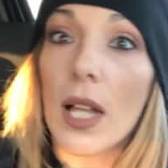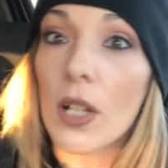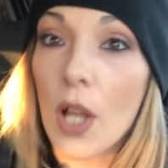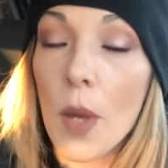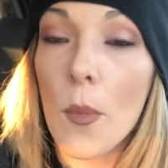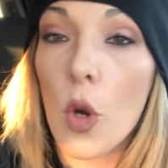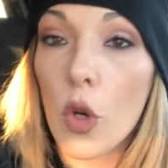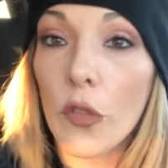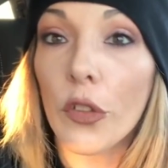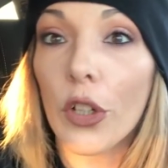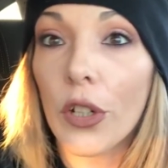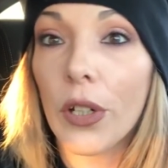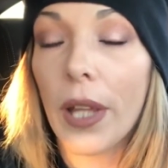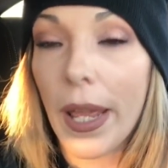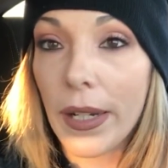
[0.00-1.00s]
I'll come
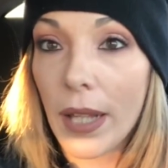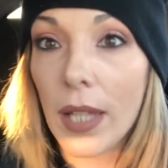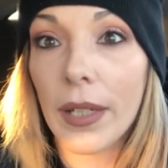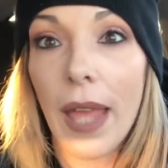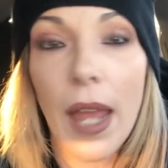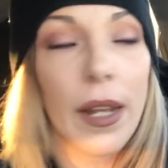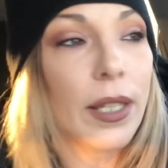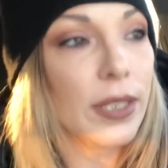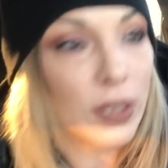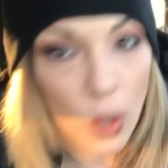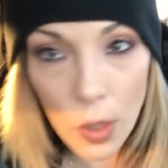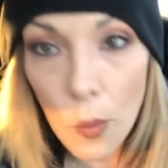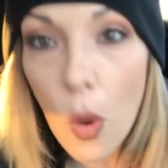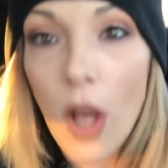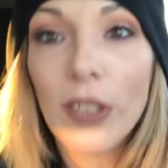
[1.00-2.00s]
over and I'll get it. So
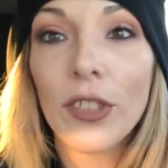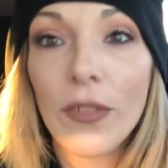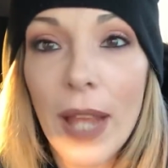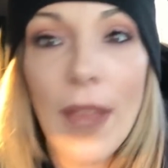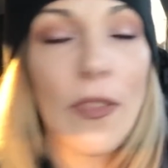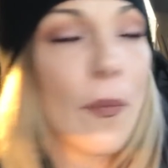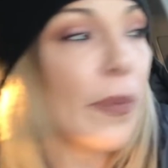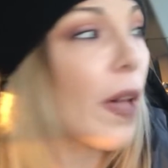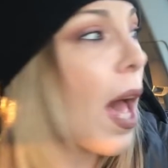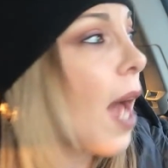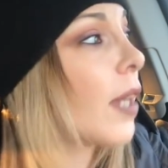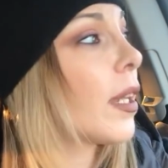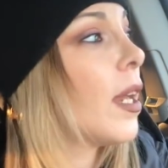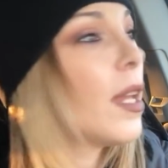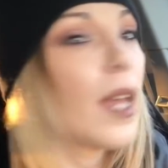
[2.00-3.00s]
I walked around the
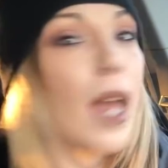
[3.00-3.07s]
block.